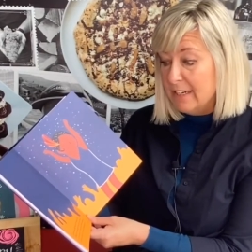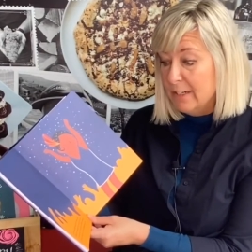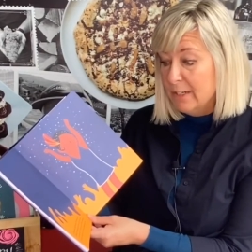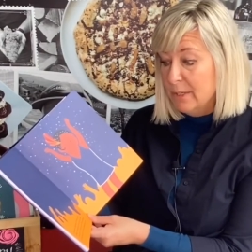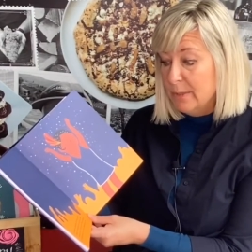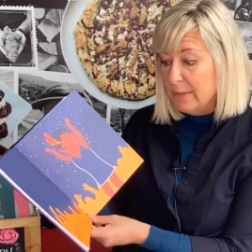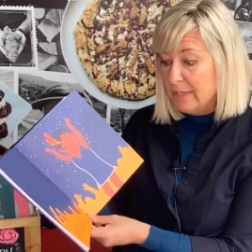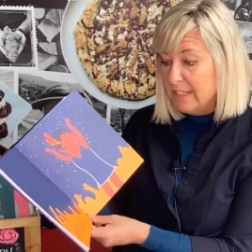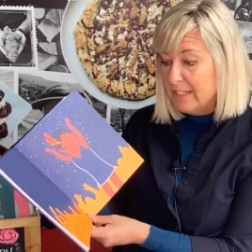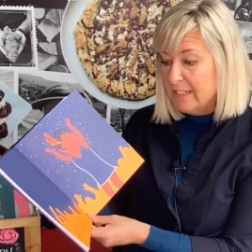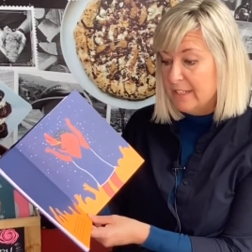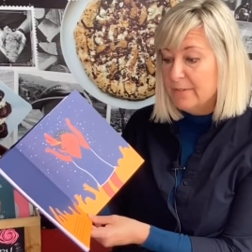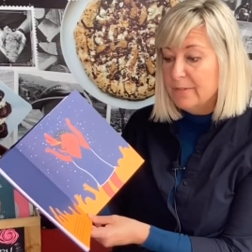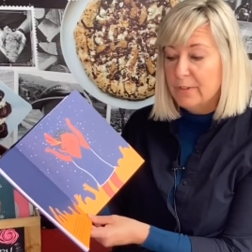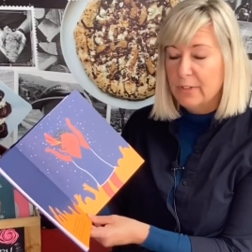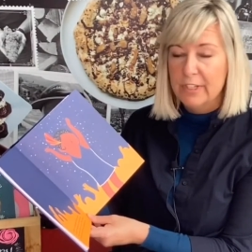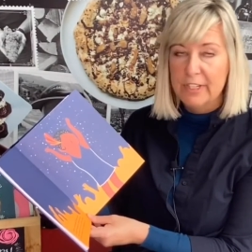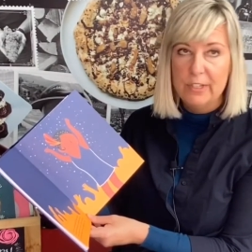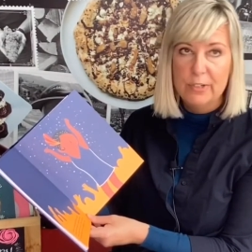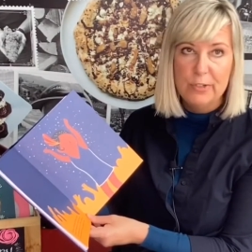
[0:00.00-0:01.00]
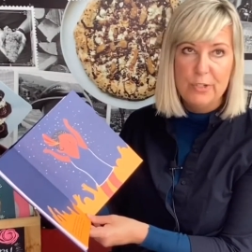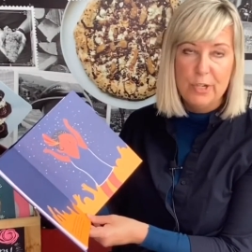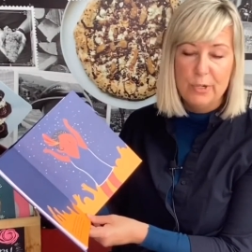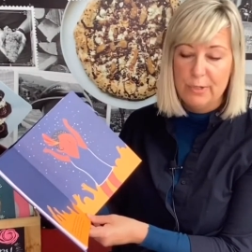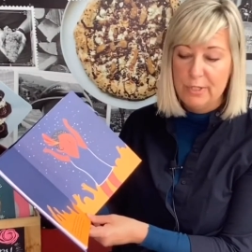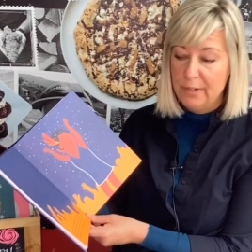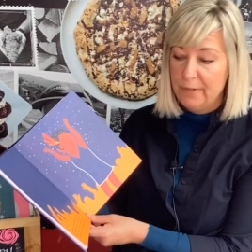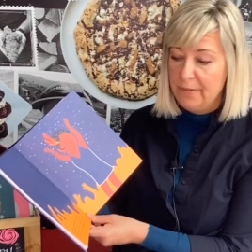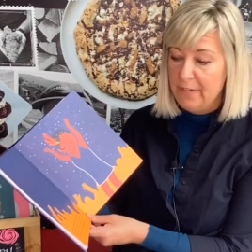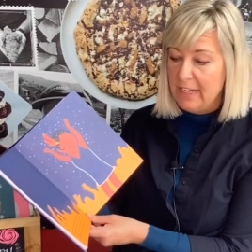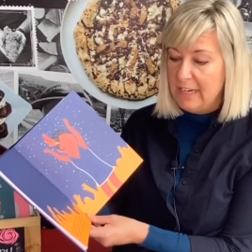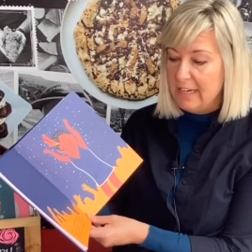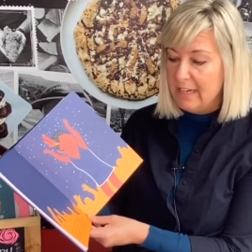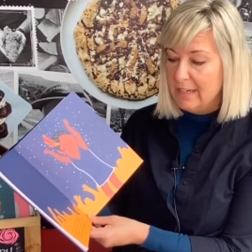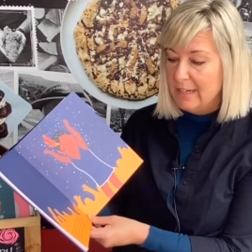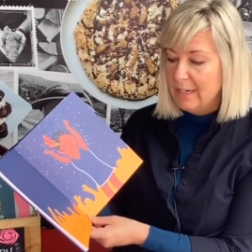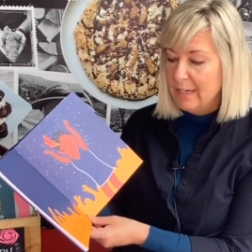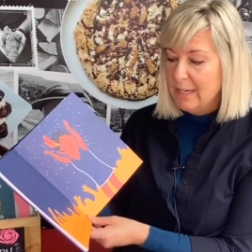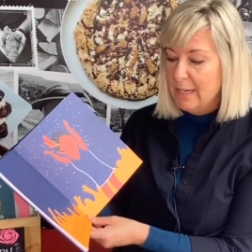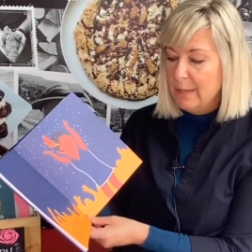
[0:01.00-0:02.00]
Louis for little
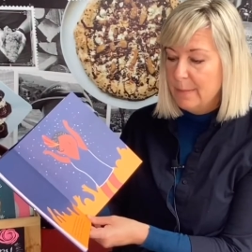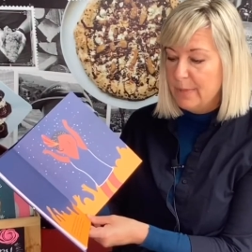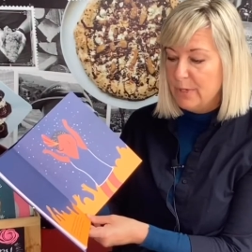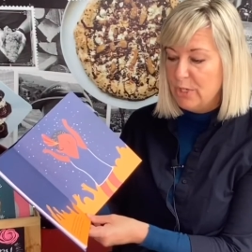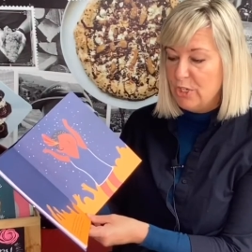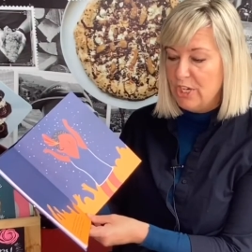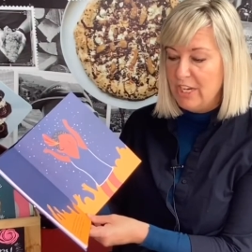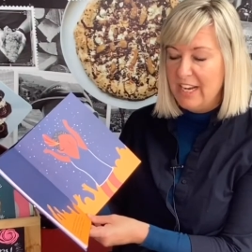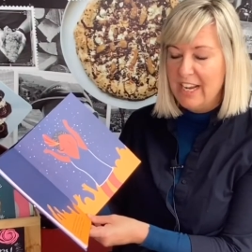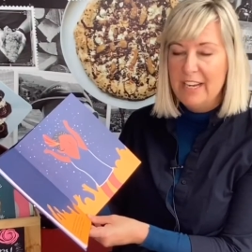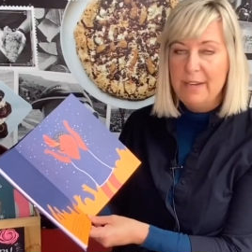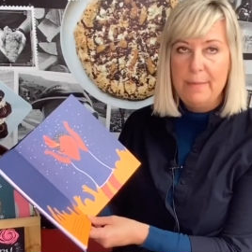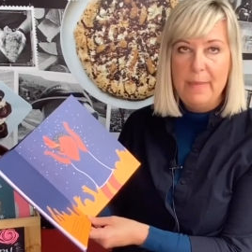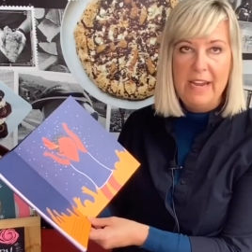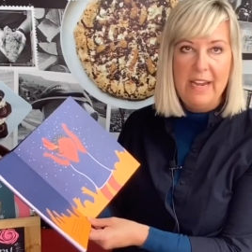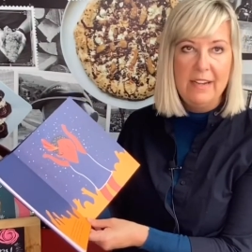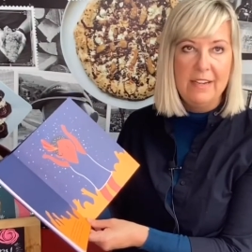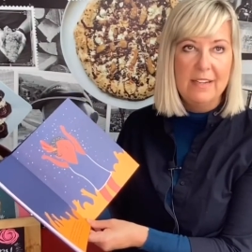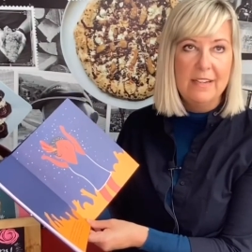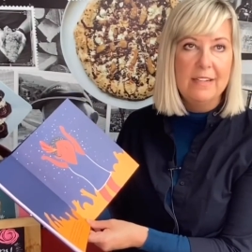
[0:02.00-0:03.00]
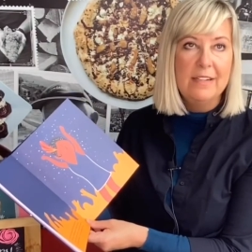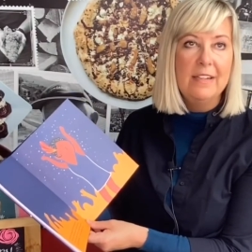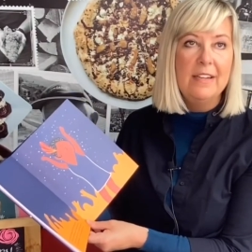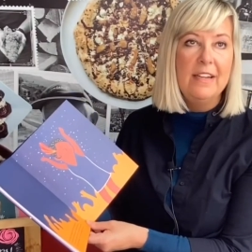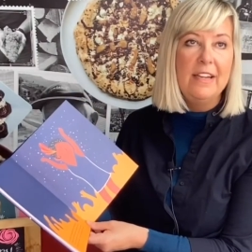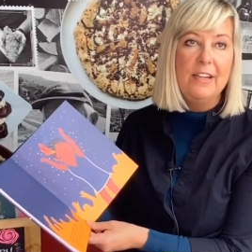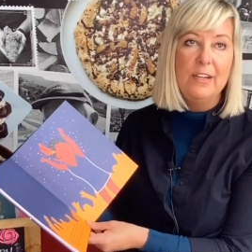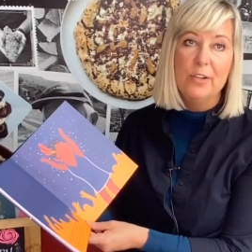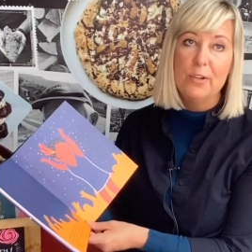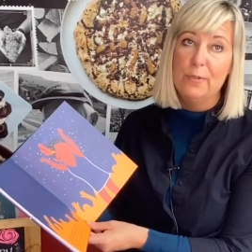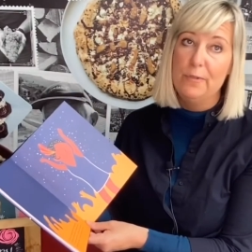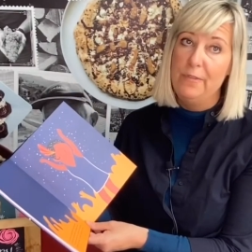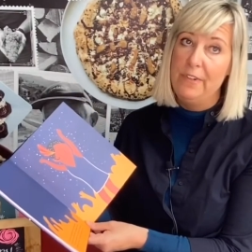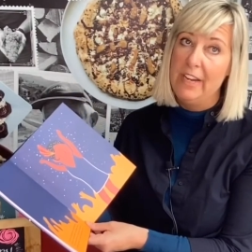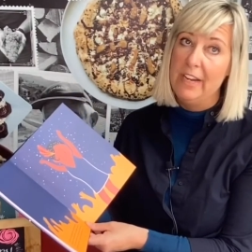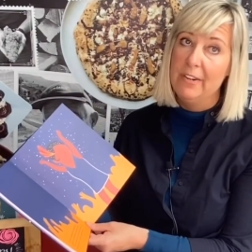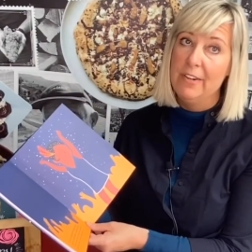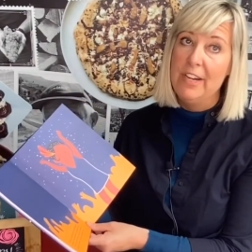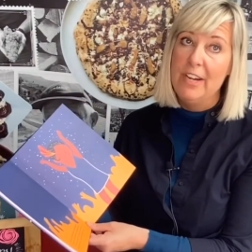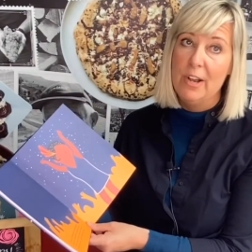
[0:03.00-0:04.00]
Josephine, but she had made it in her
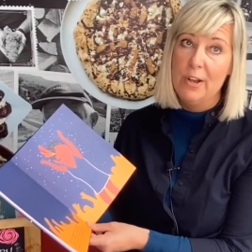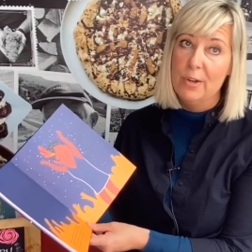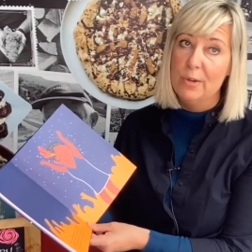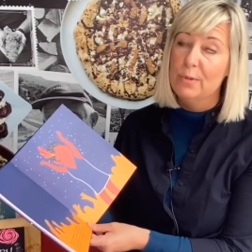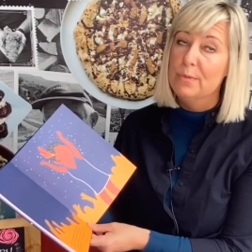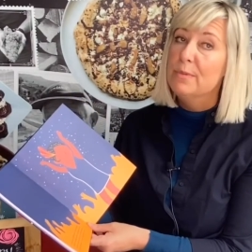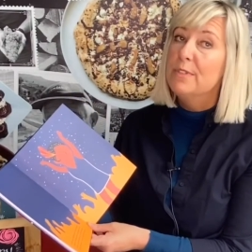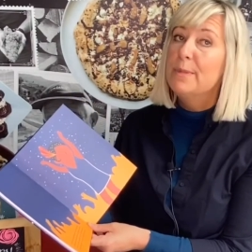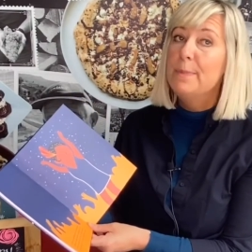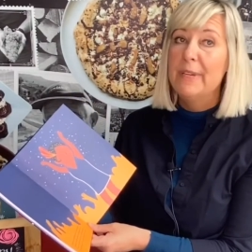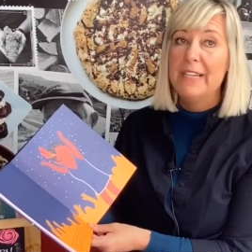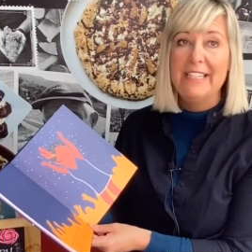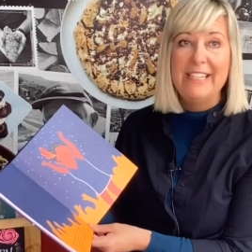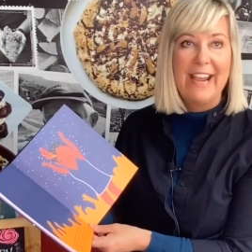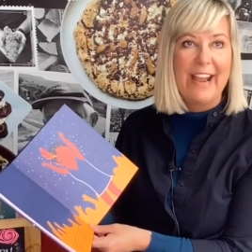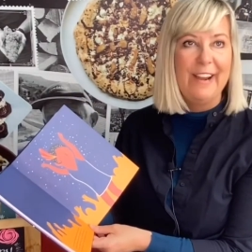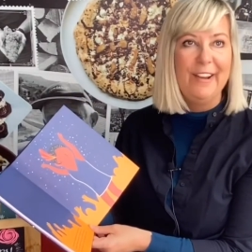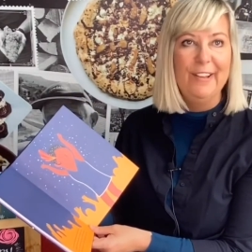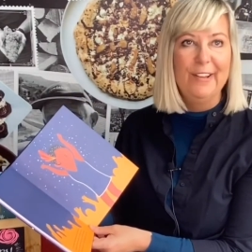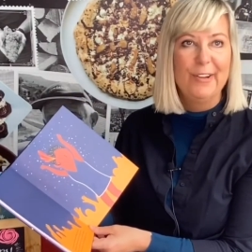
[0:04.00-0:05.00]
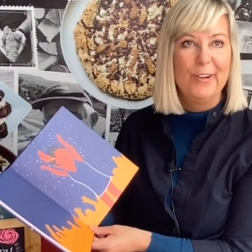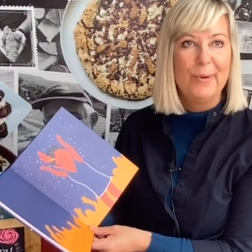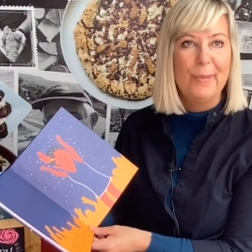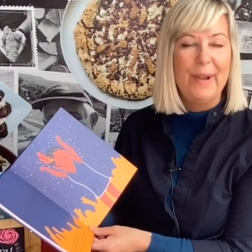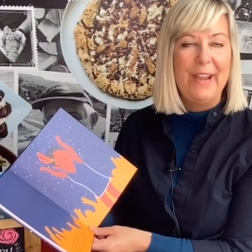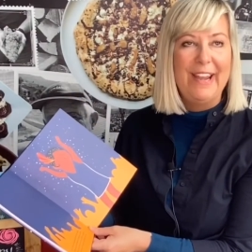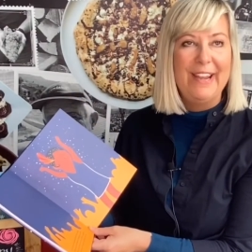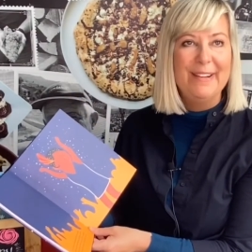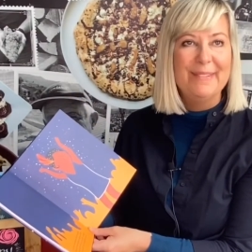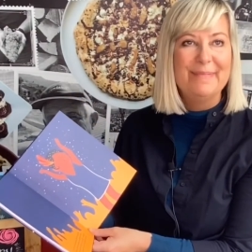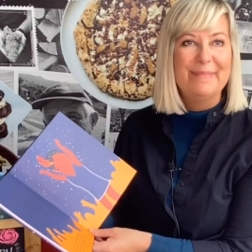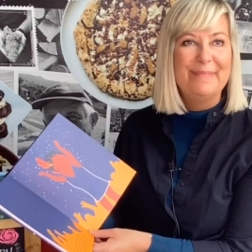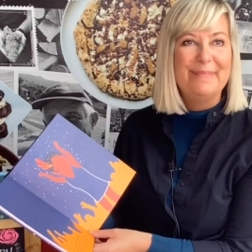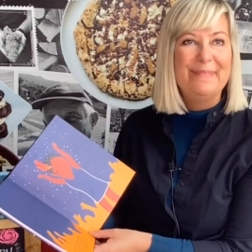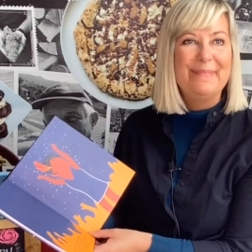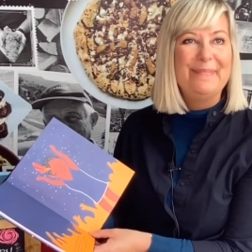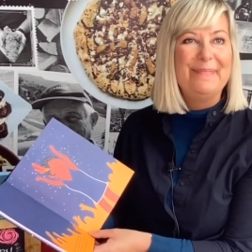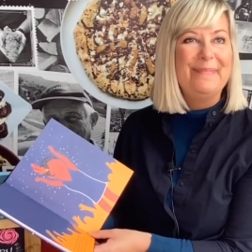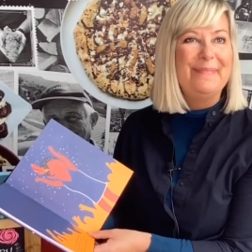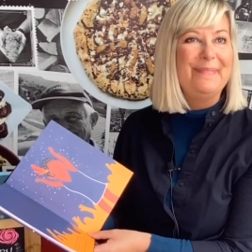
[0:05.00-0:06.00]
very own spectacular way.
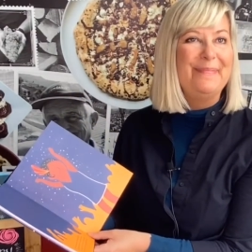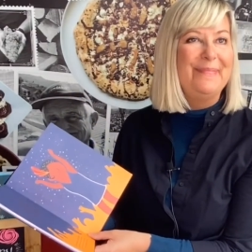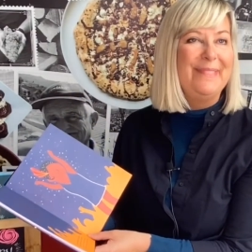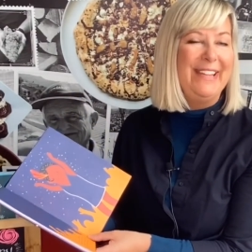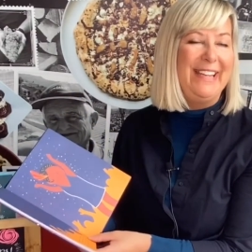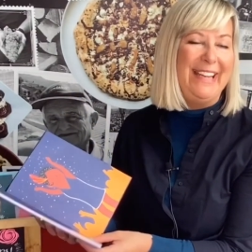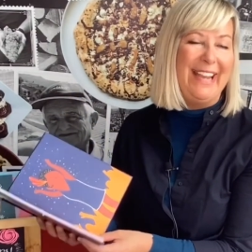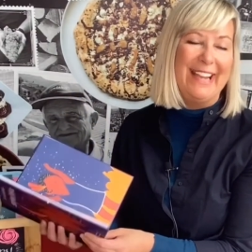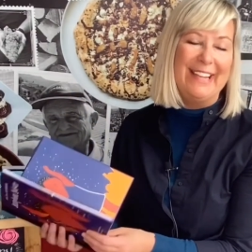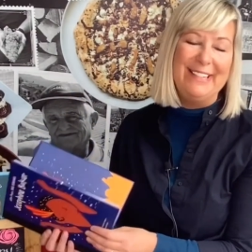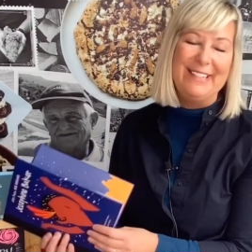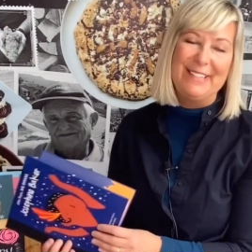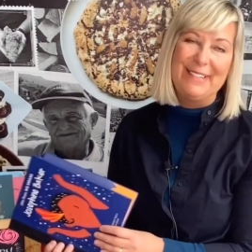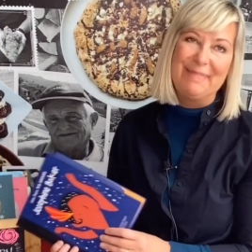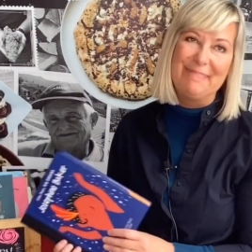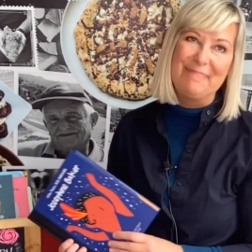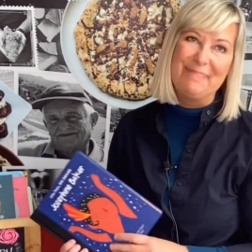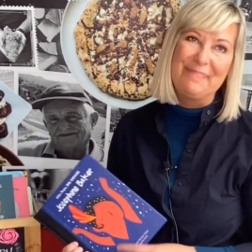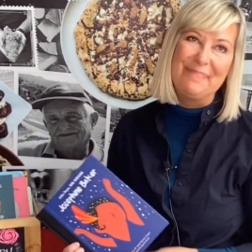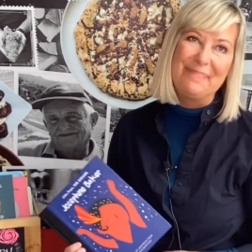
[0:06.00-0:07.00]
The end.